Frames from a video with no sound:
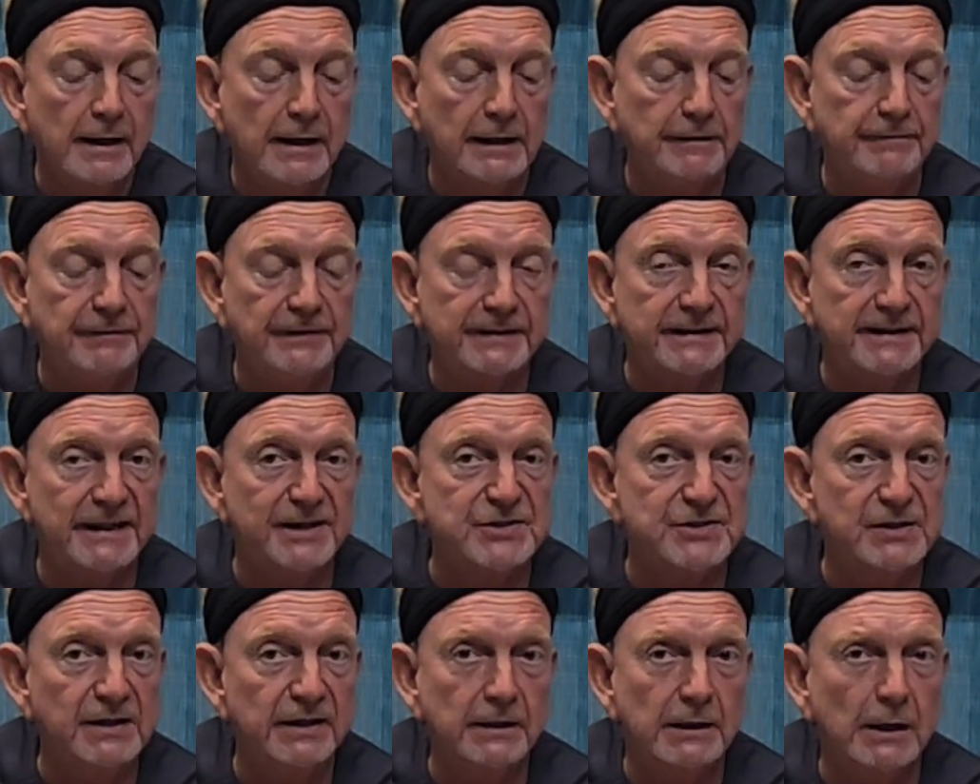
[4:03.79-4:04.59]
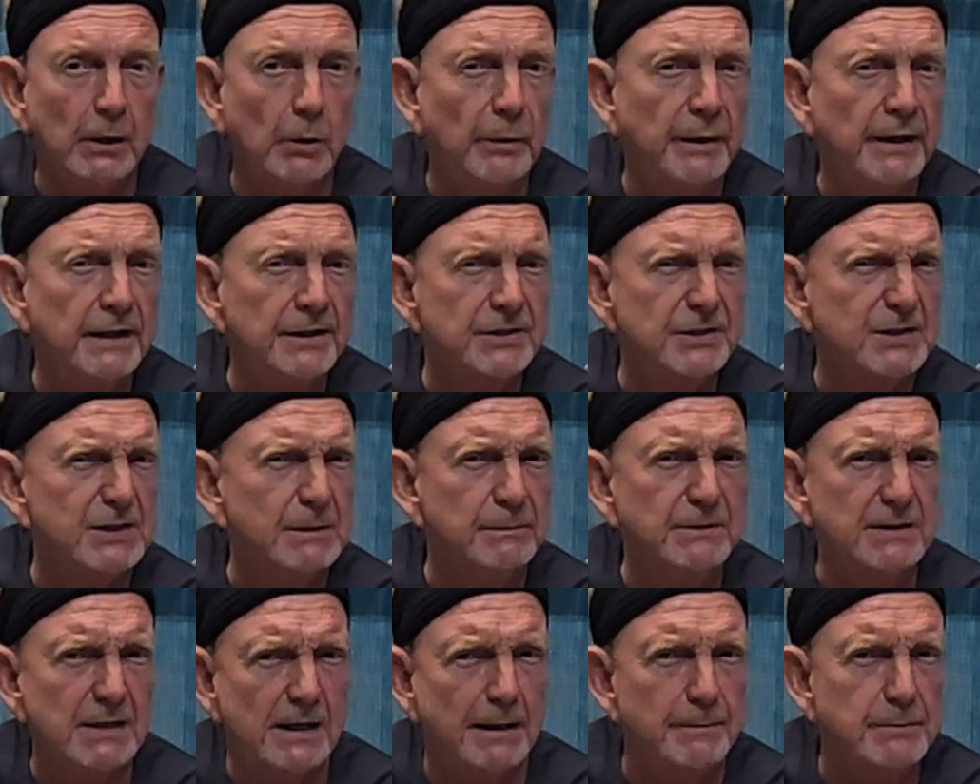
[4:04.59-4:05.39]
if it doesn't go in,
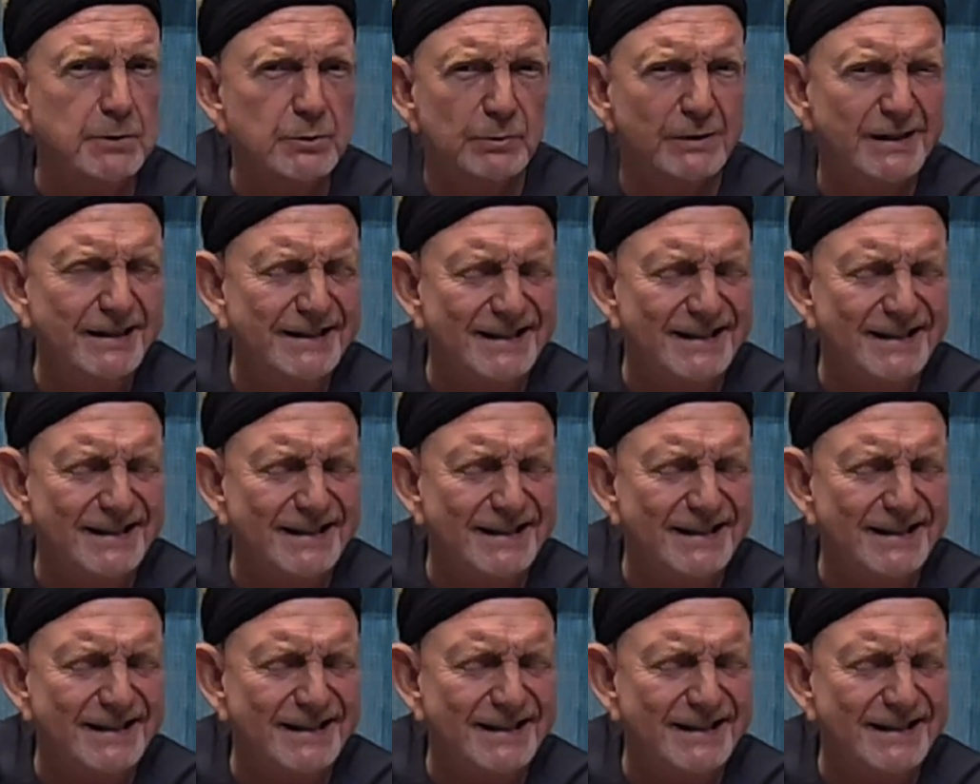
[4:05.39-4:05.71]
sometimes we